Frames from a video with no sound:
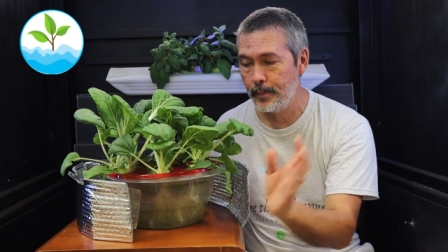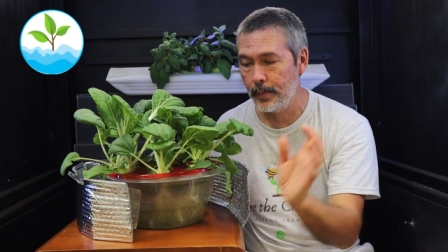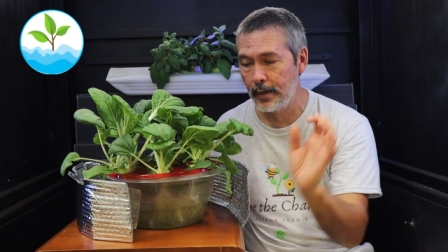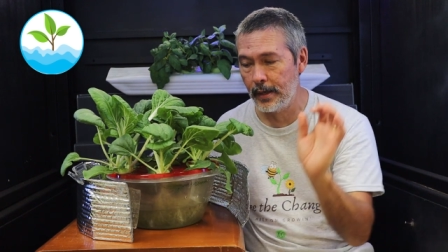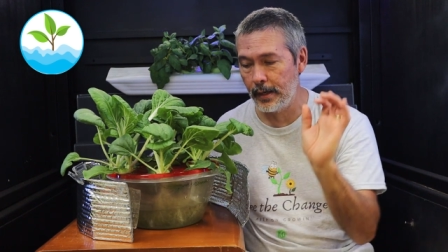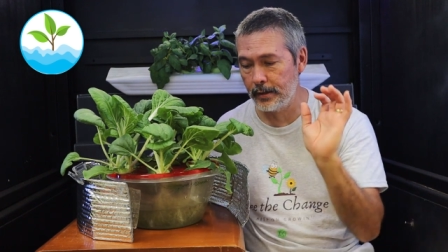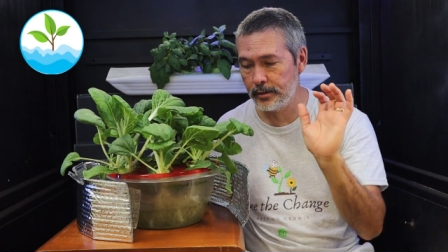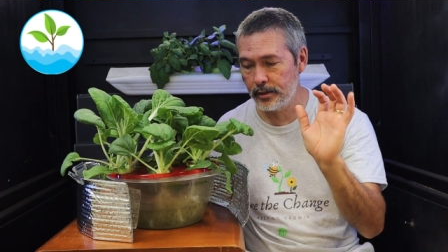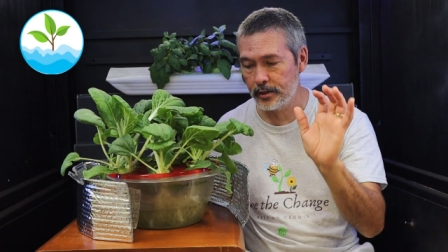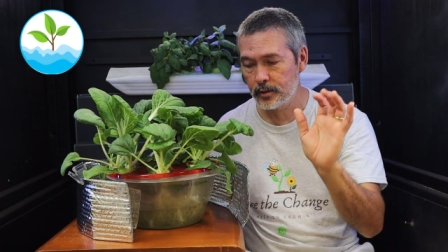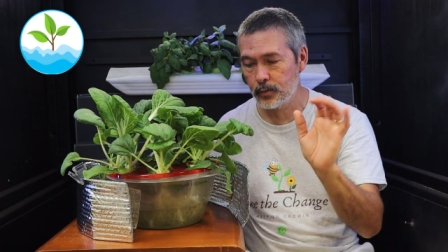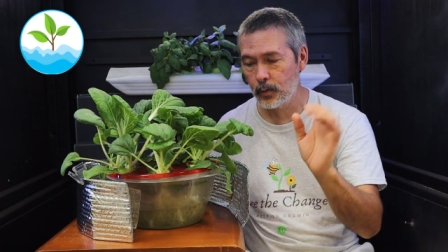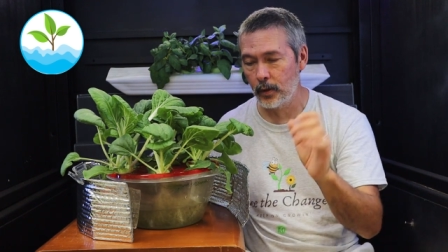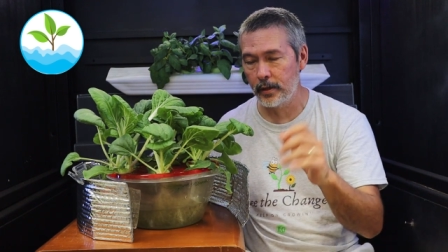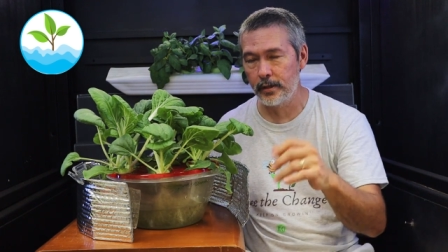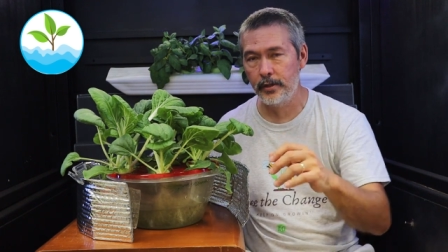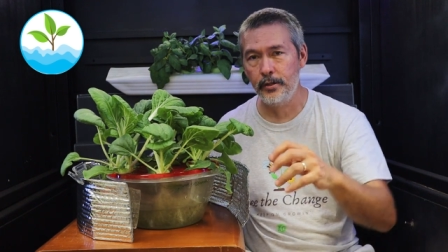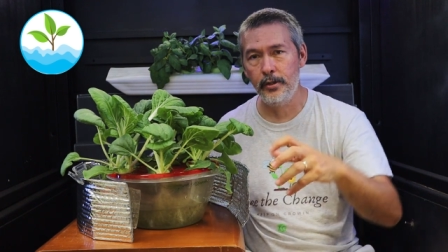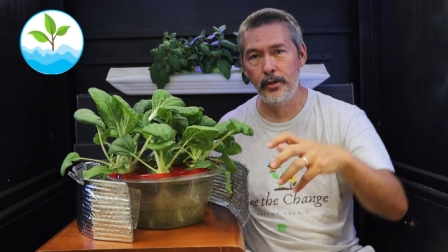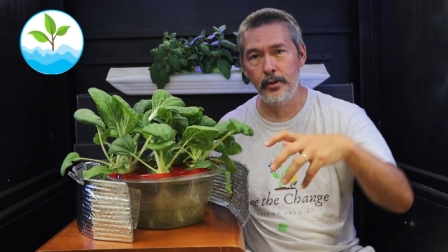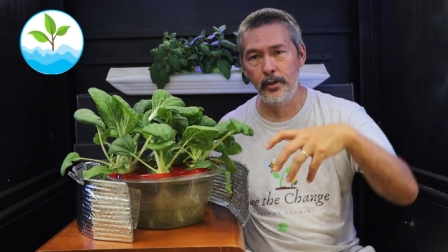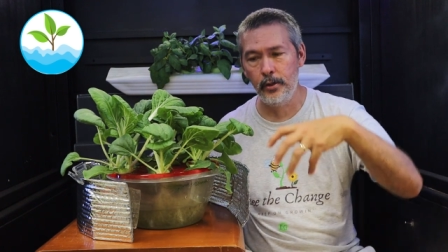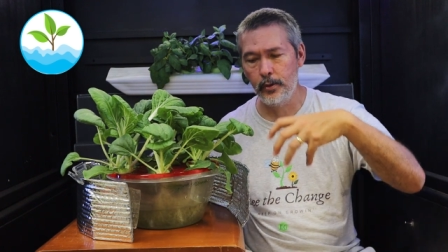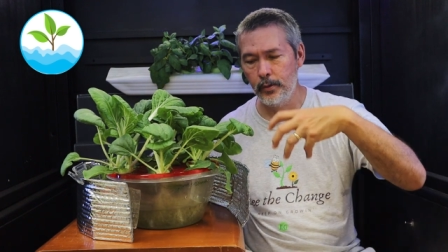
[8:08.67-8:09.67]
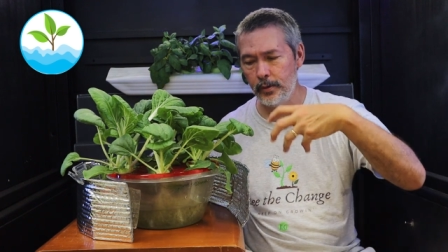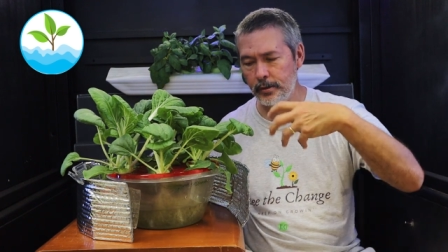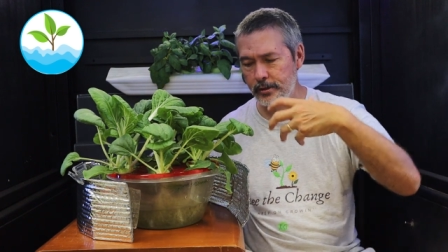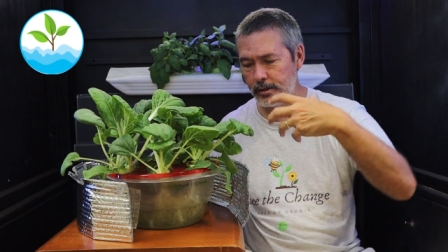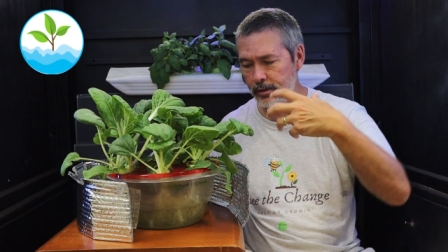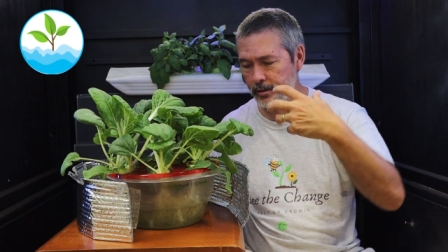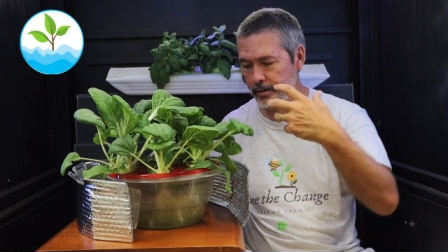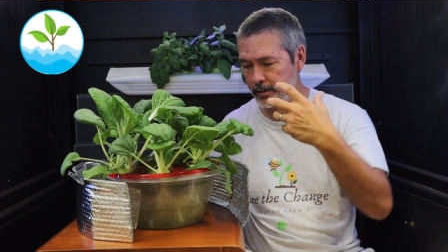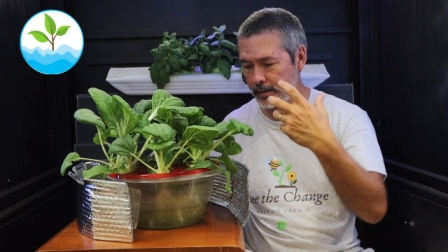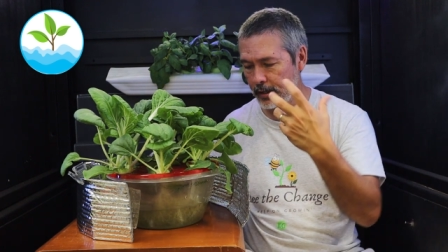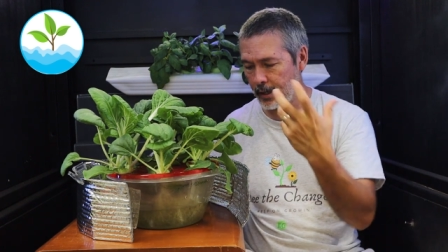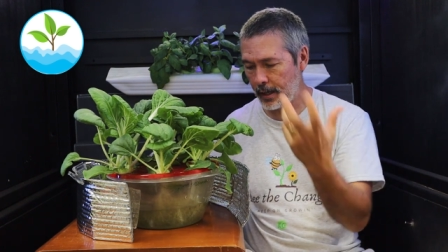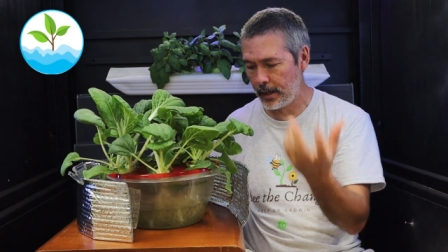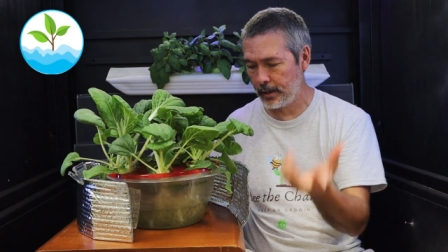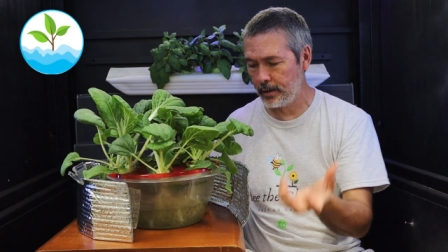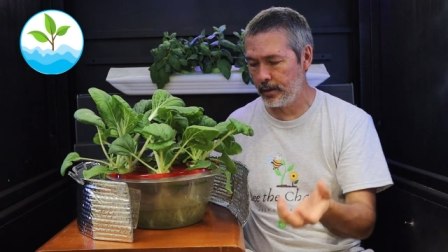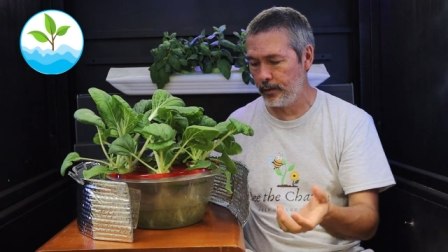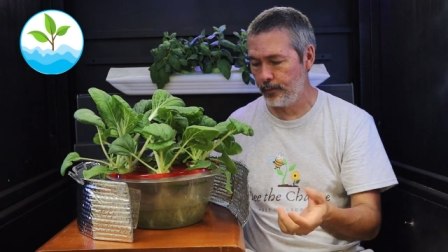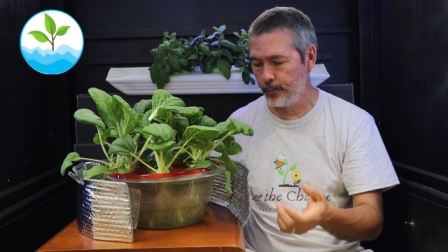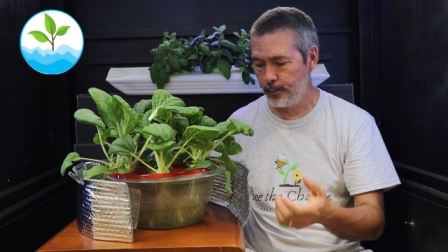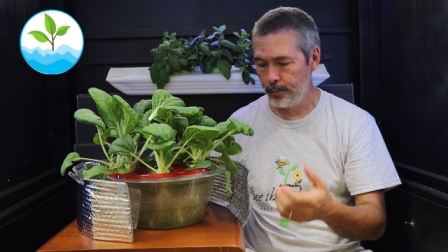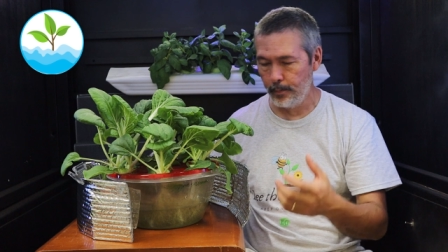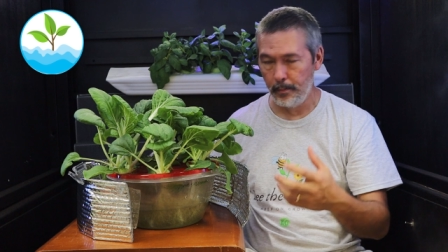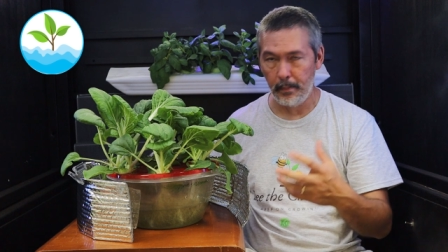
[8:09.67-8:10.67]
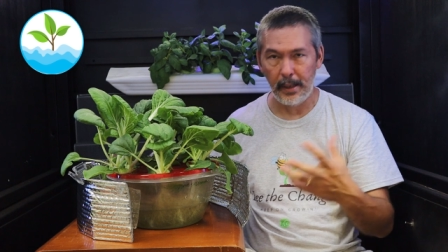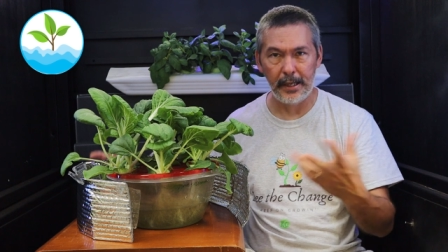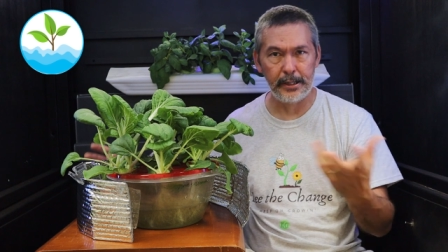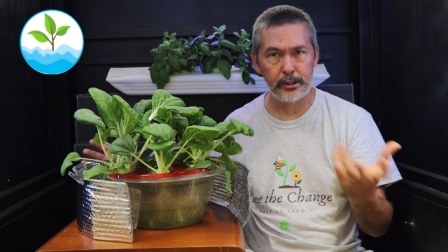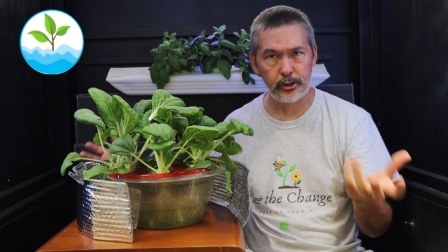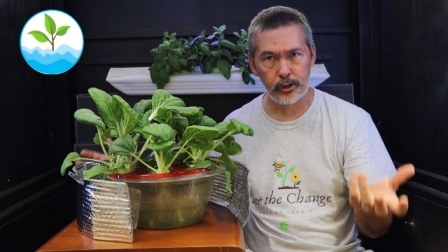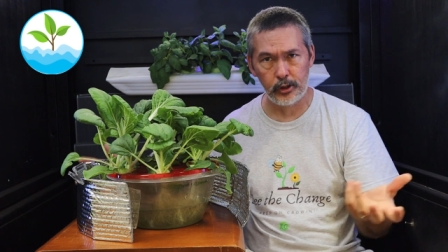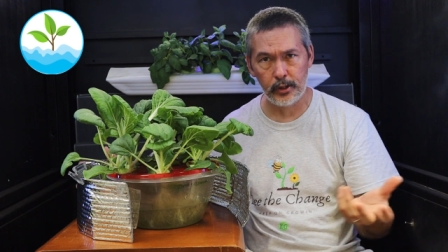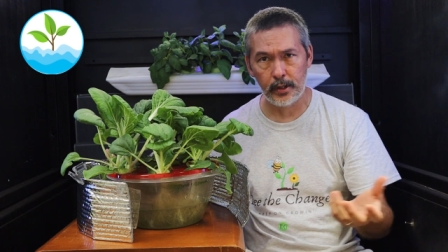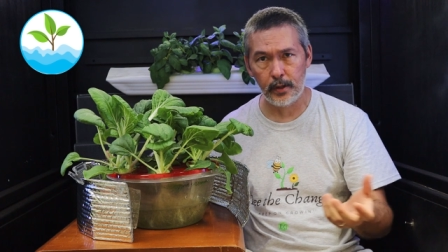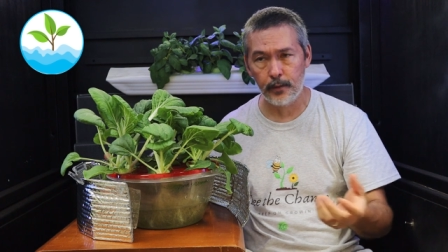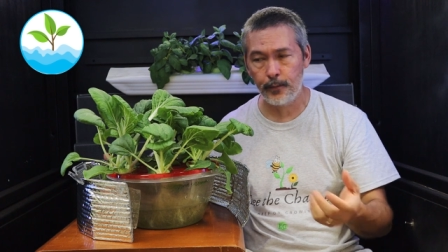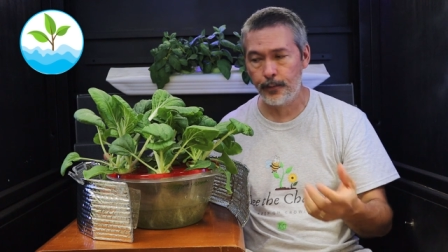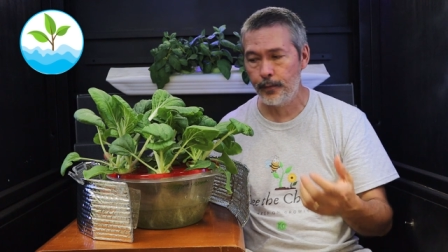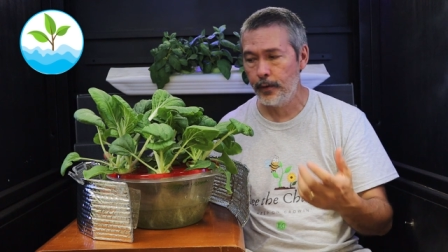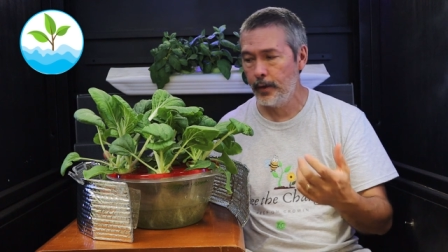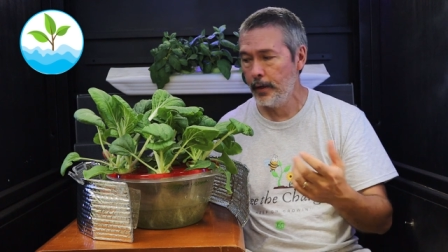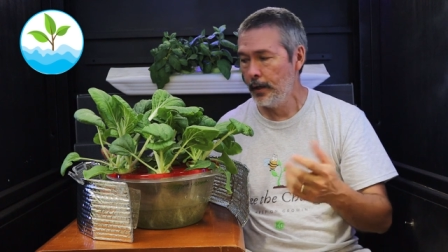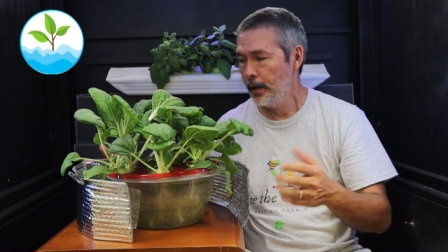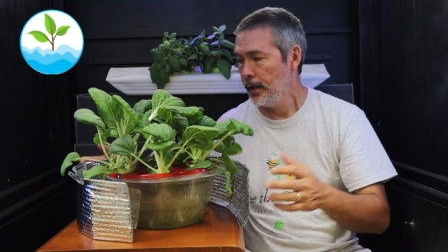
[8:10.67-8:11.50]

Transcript: but I just wanted to do it just kind of makeshift